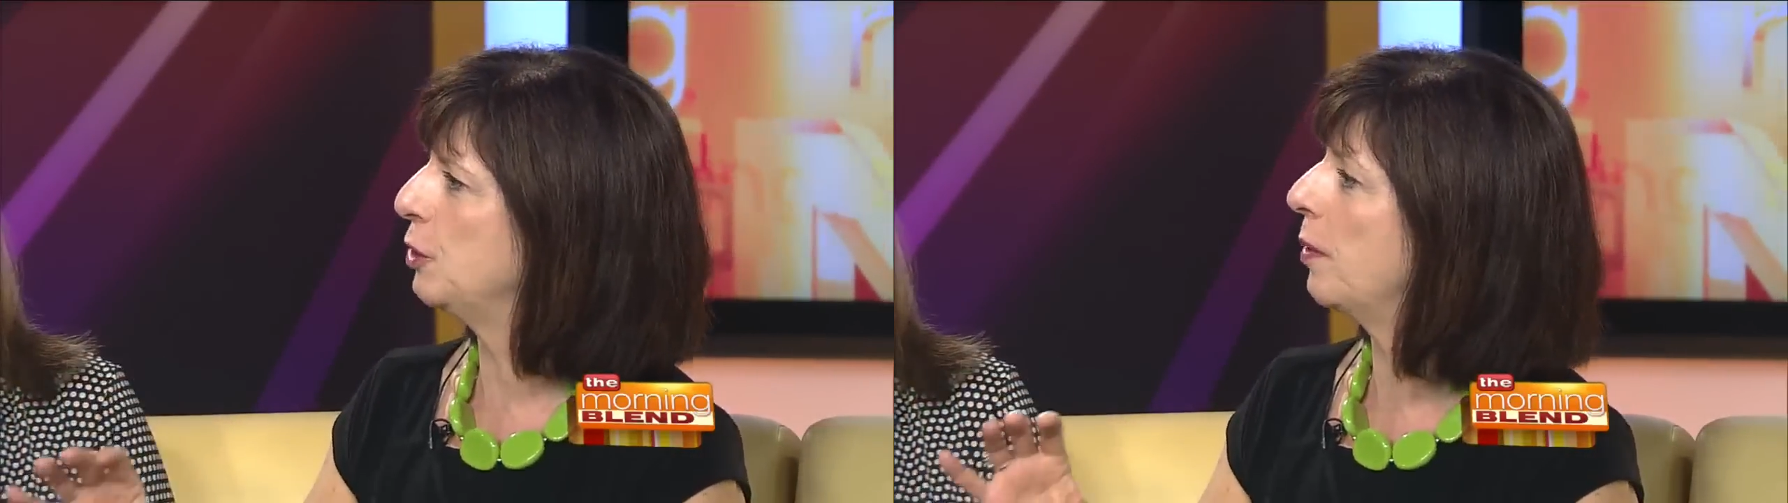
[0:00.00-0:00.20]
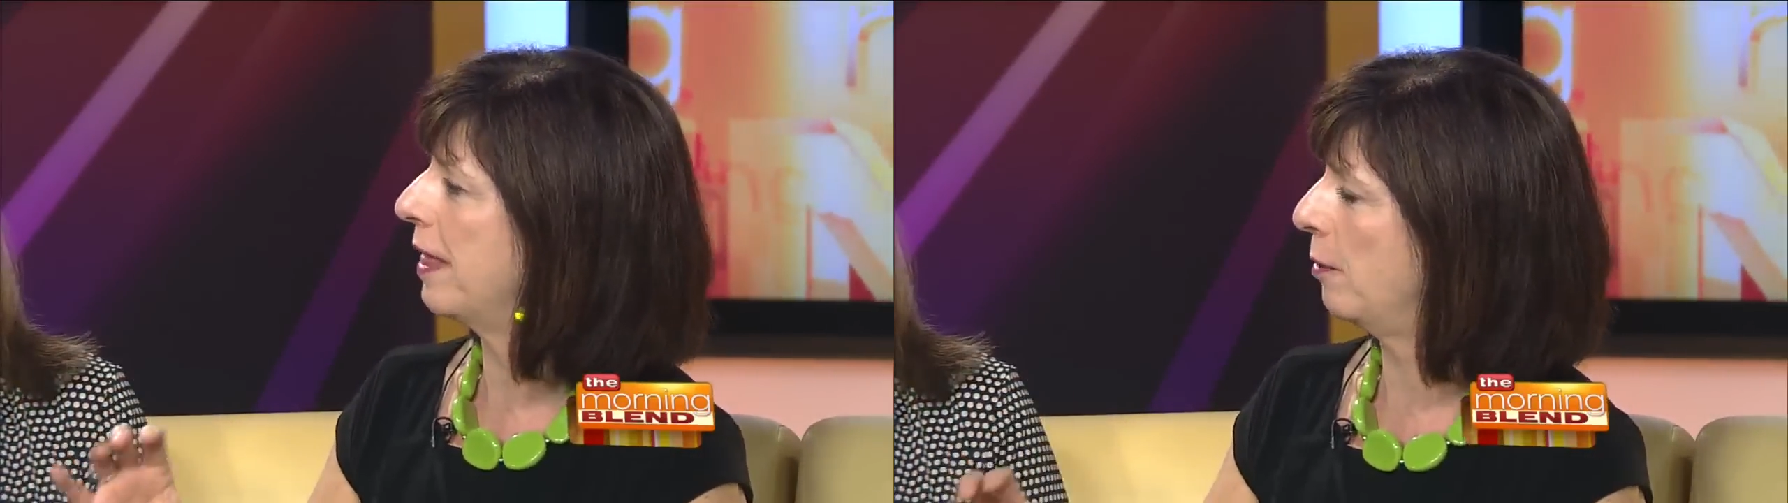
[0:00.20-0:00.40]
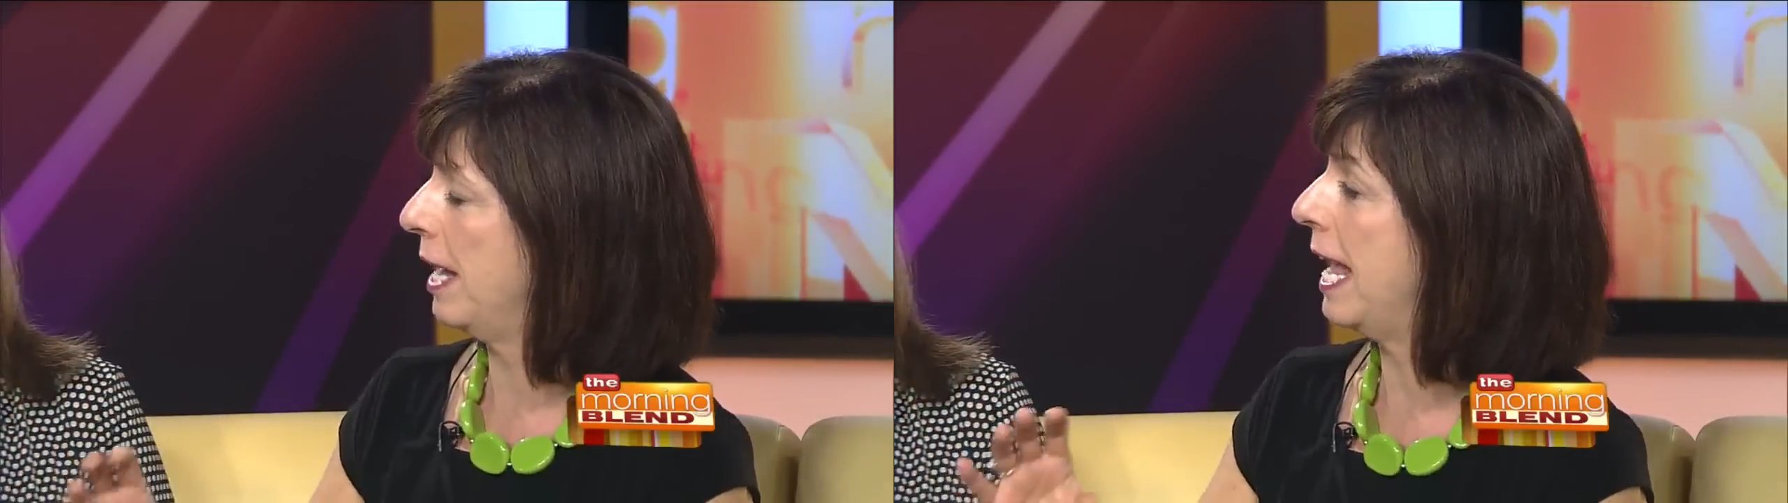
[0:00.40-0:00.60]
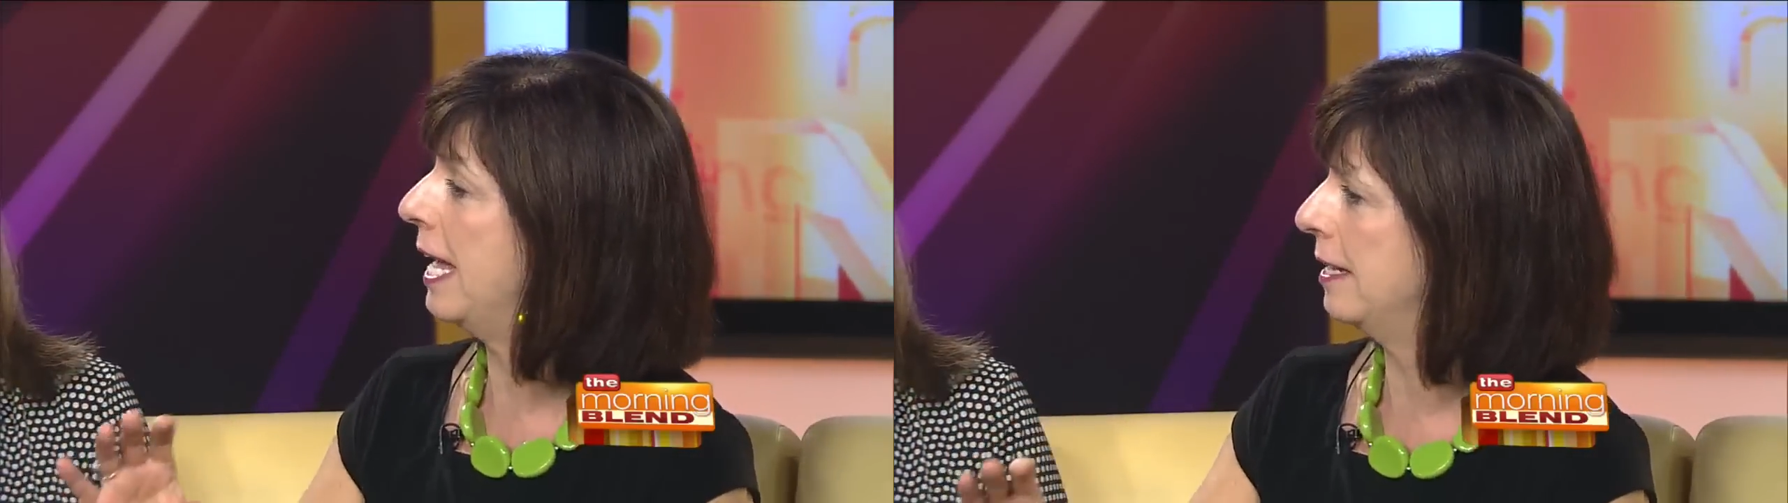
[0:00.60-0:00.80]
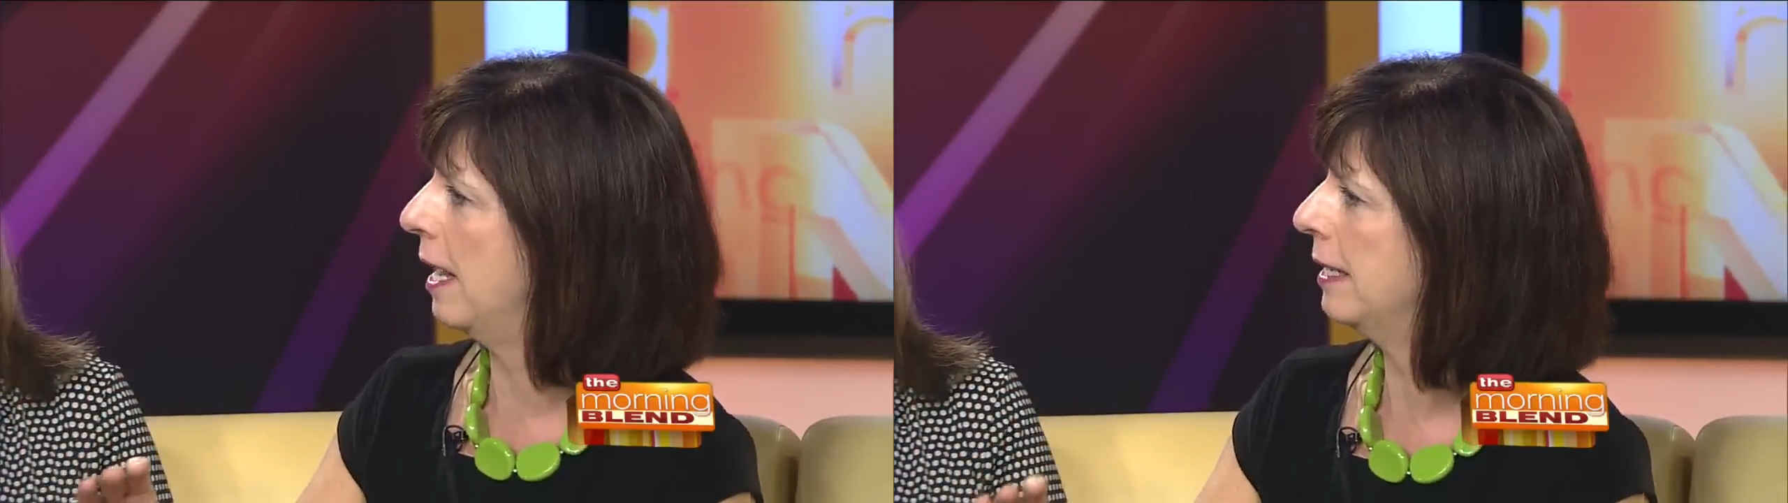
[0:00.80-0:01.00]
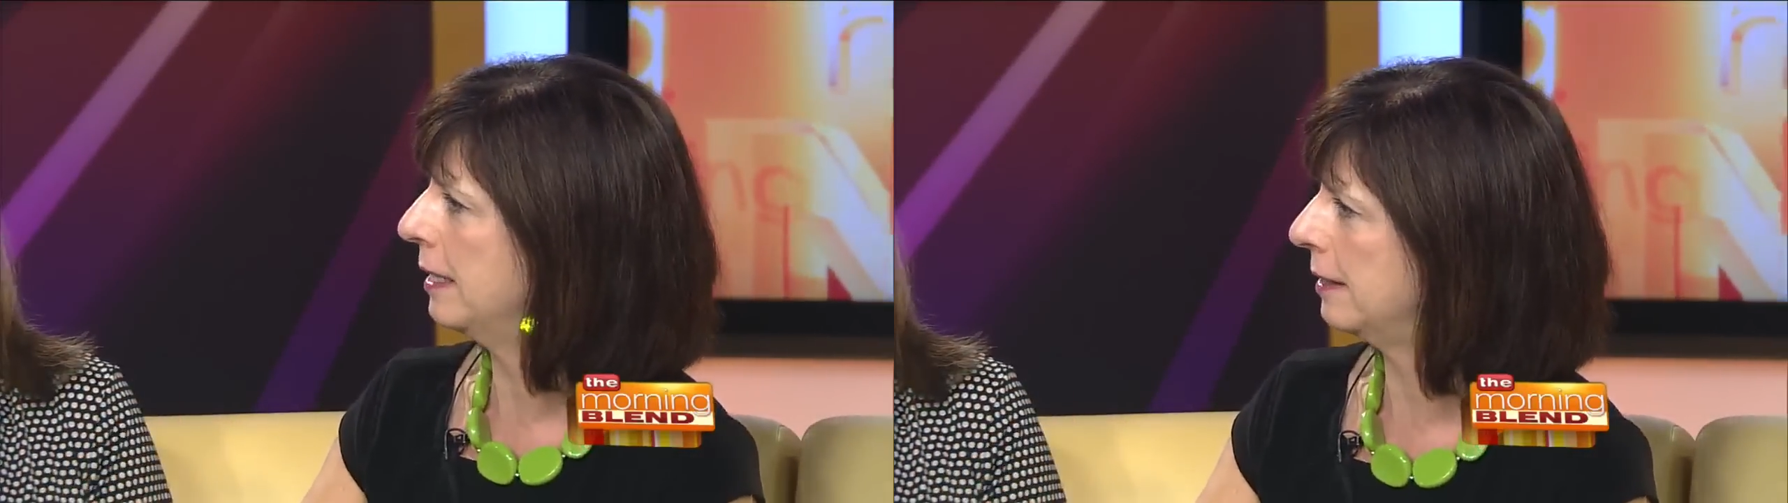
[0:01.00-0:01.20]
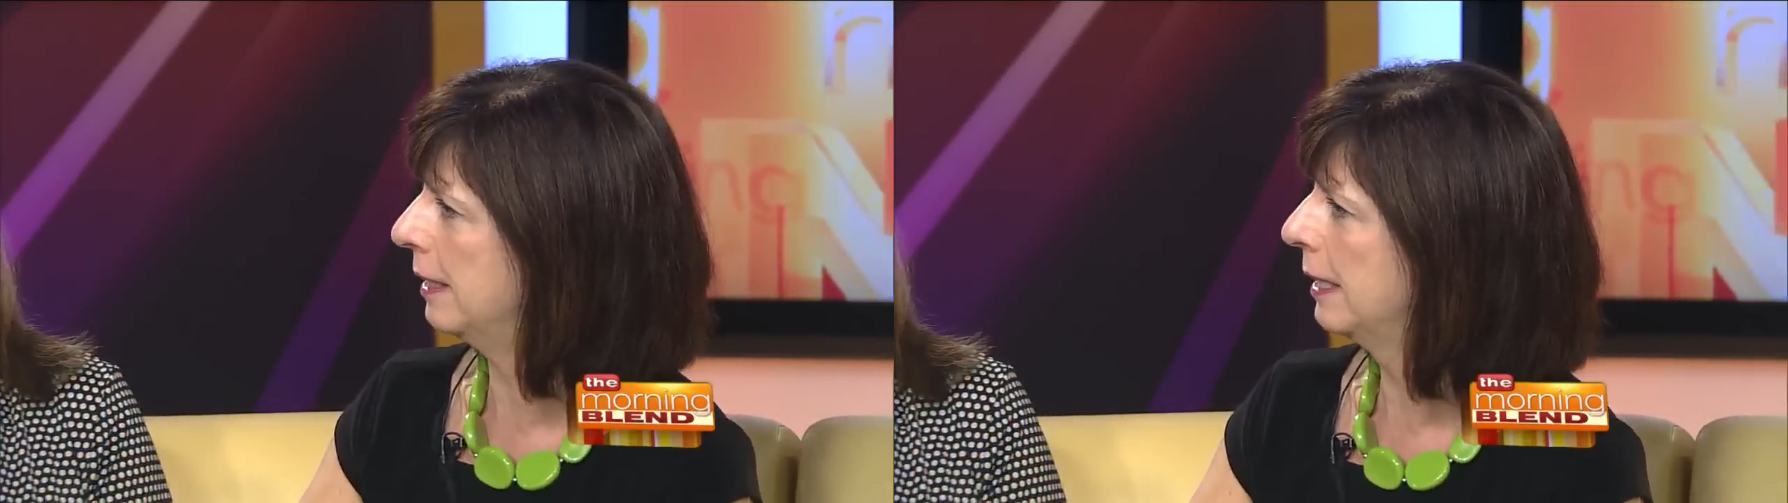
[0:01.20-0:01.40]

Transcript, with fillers: without a head on it?"